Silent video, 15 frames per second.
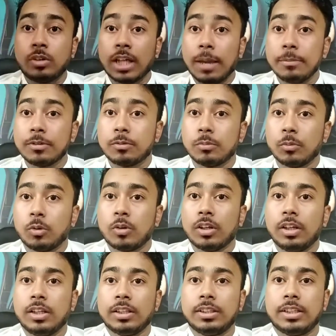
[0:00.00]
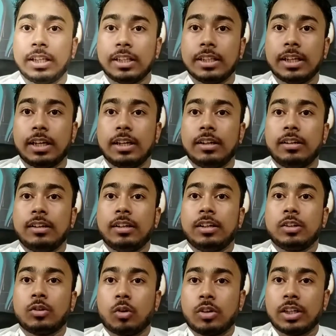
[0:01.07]
times more than the
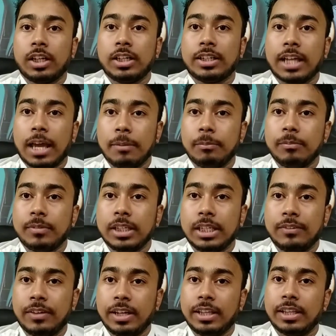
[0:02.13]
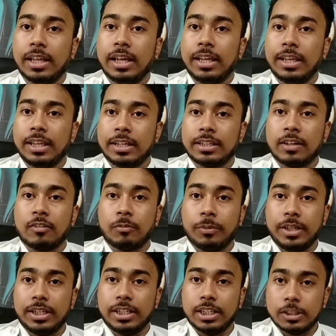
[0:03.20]
total time given in the aircraft
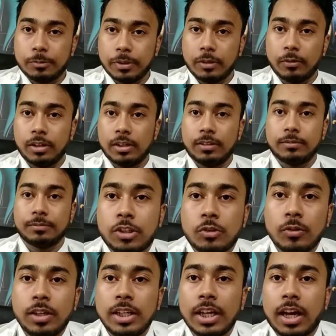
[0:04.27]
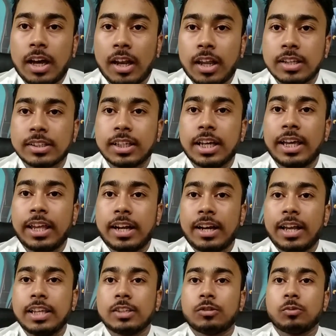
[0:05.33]
maintenance manual. Actually, Alaska
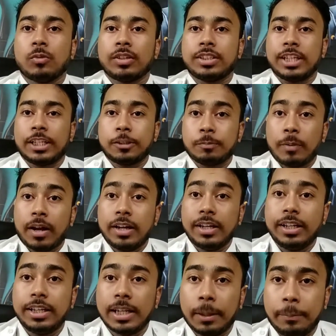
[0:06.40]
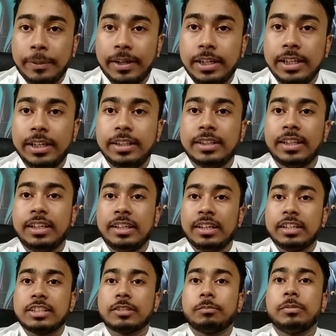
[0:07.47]
Airlines was expanding rapidly in the
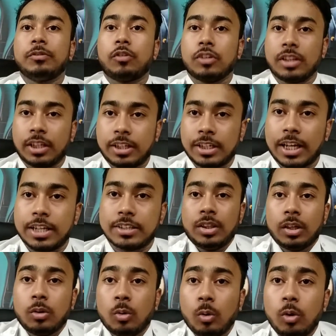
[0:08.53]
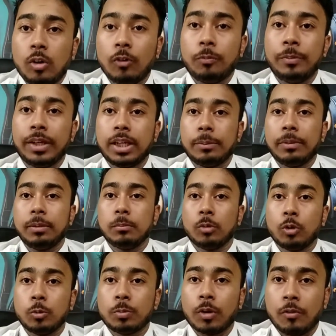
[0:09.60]
years before the crash. The goal of becoming
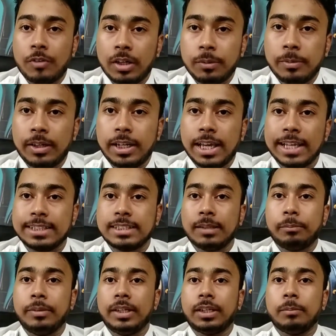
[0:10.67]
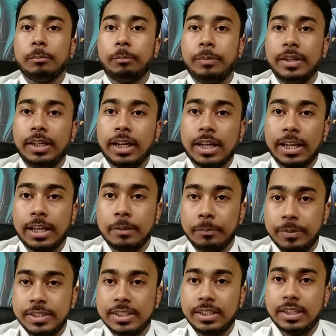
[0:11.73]
more profitable as they become bigger and
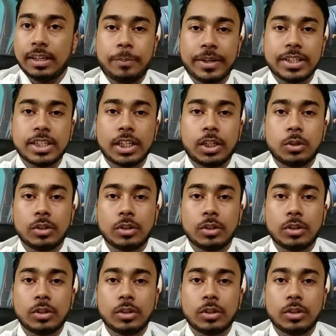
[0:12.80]
busier. Pressure to